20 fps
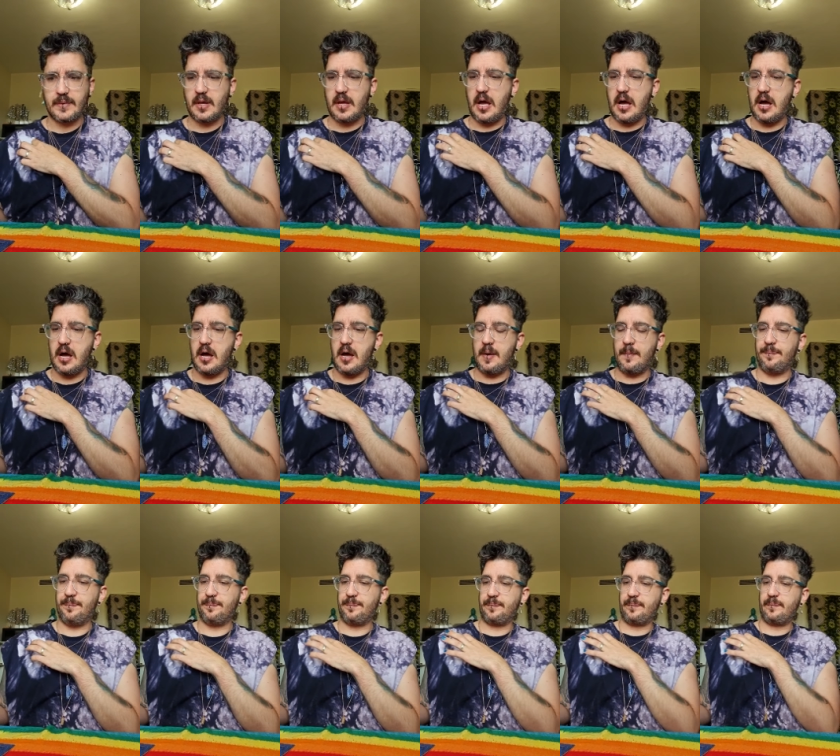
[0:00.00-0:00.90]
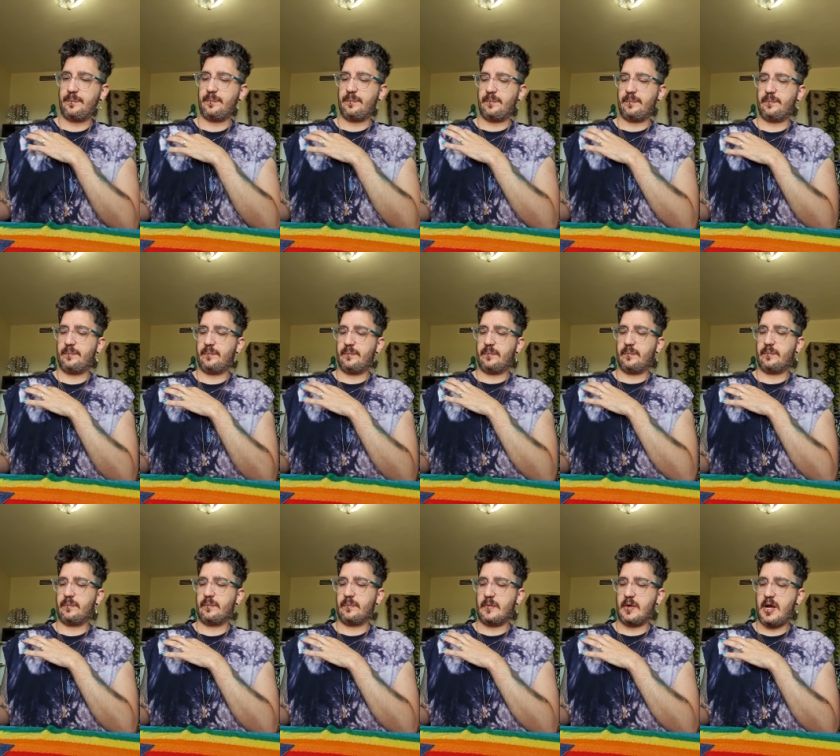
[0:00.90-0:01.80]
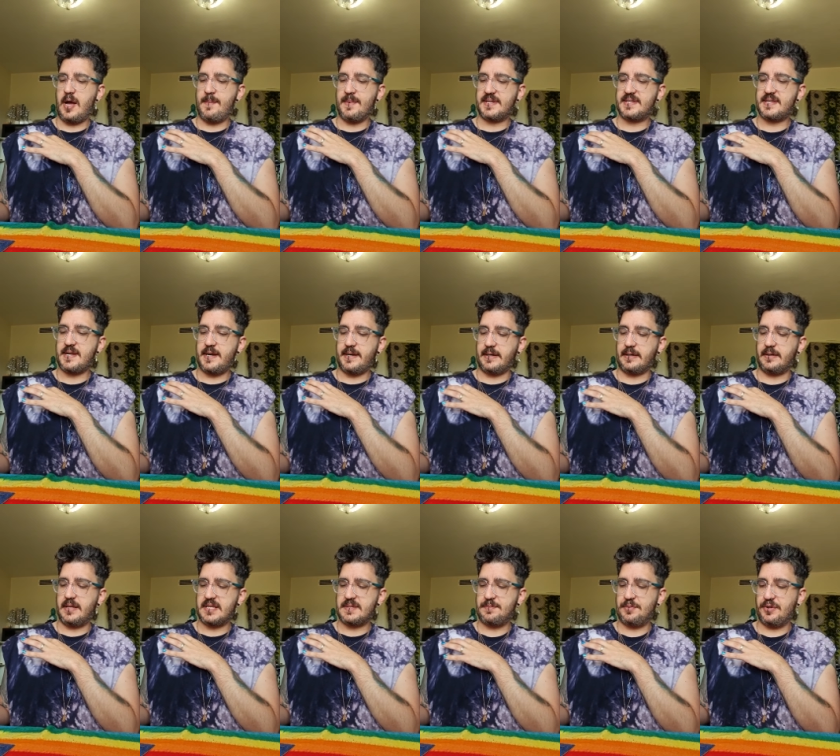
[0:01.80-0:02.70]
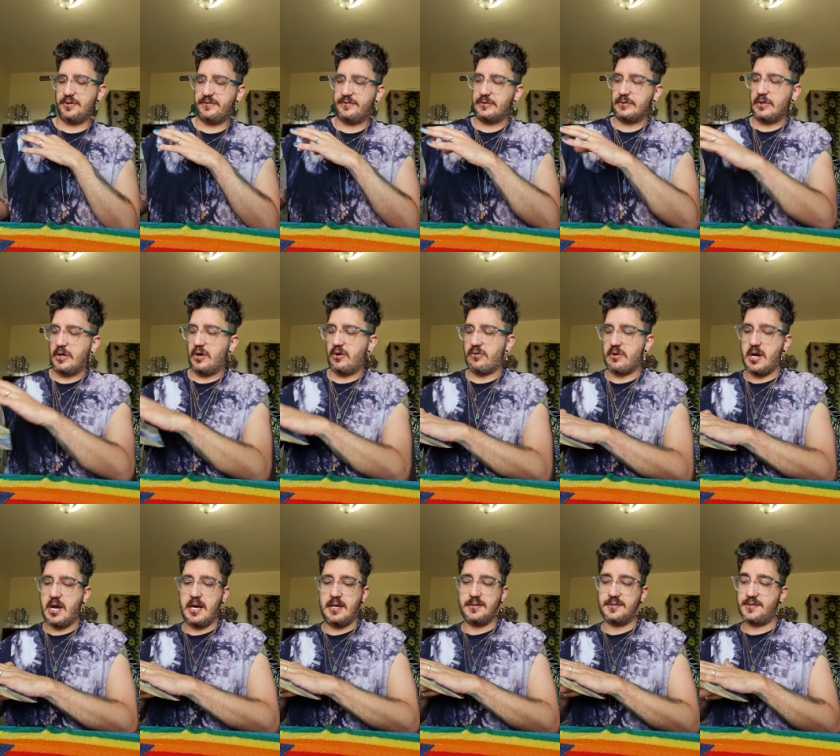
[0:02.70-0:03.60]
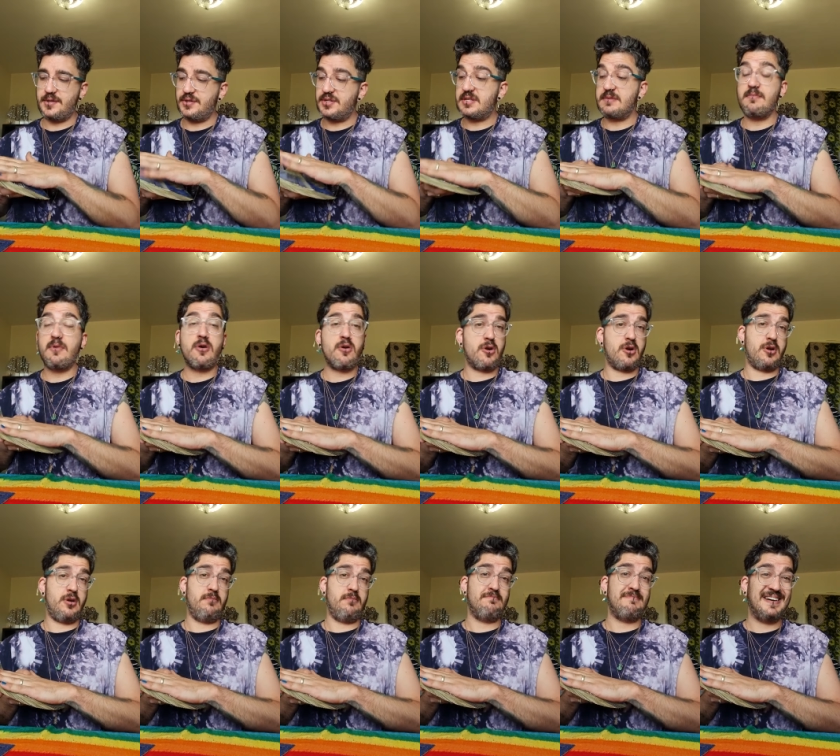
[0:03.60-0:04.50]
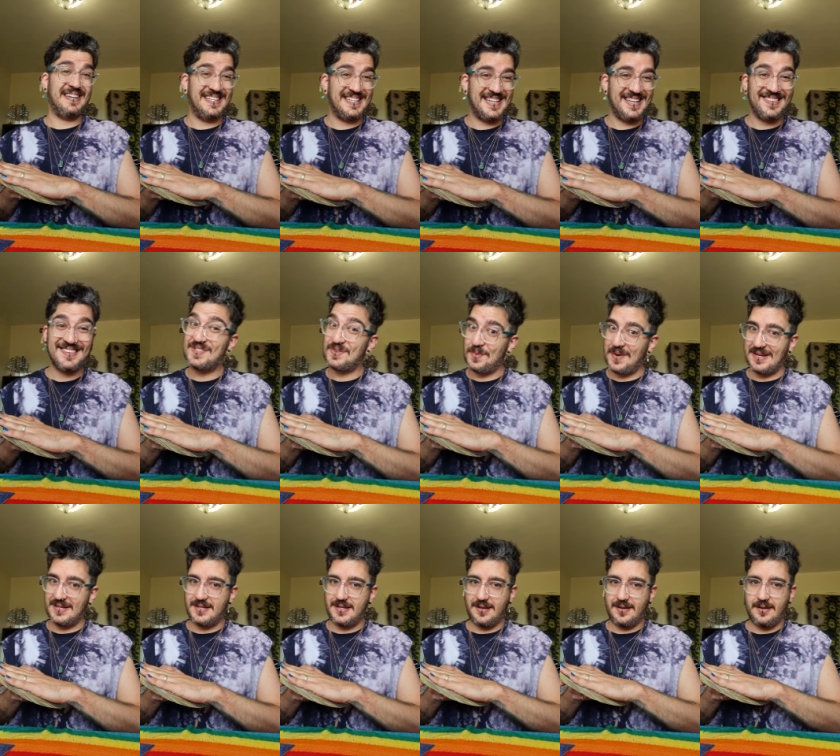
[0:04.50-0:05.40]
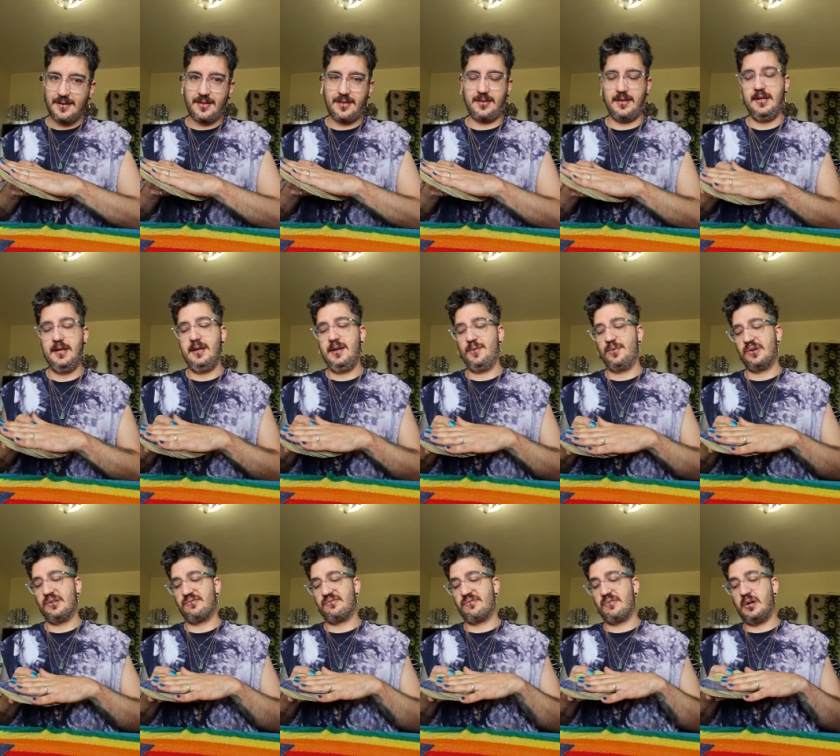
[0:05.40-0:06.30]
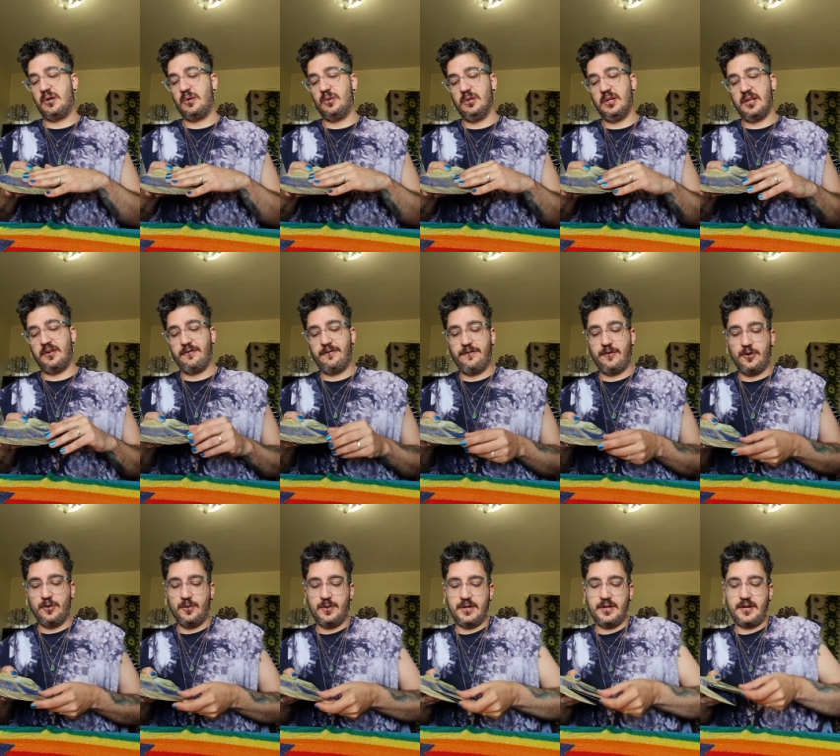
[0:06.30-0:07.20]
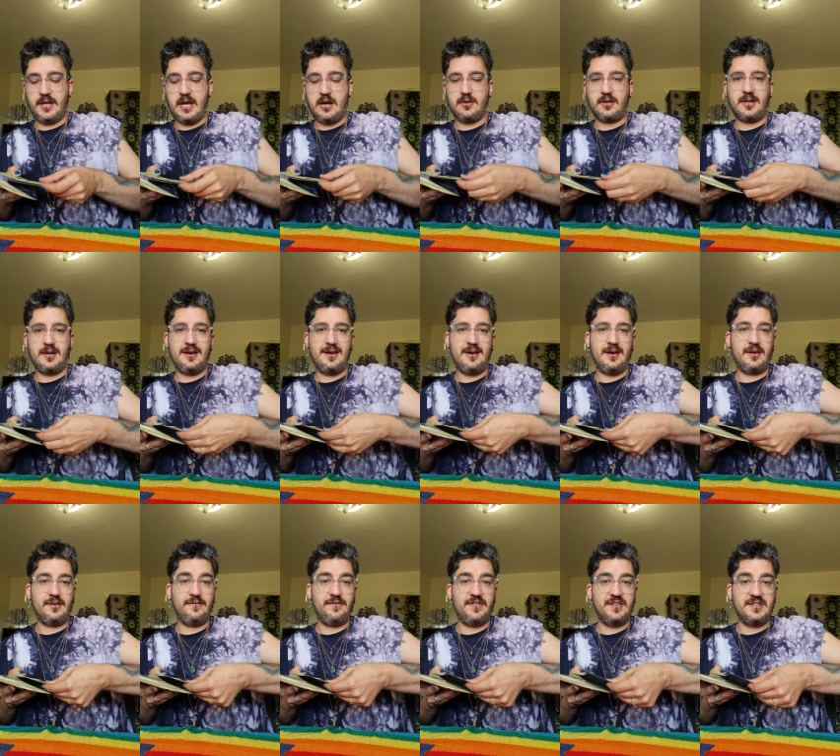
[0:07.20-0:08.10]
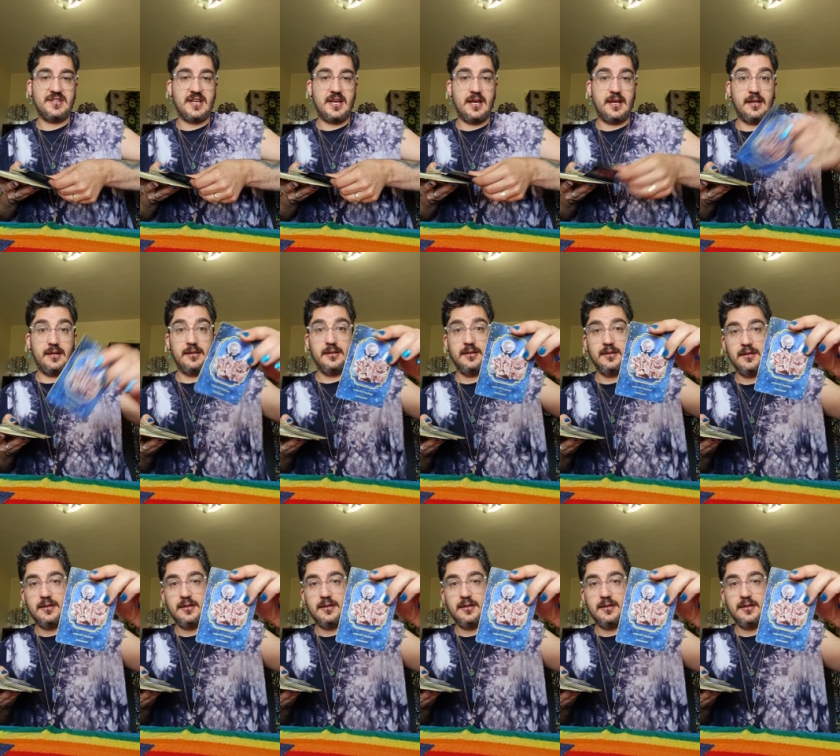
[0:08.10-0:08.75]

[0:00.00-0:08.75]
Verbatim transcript: Um, I'm excited. That's beautiful. All right. So tomorrow, Monday the 20th, we're rolling forward our card of the day.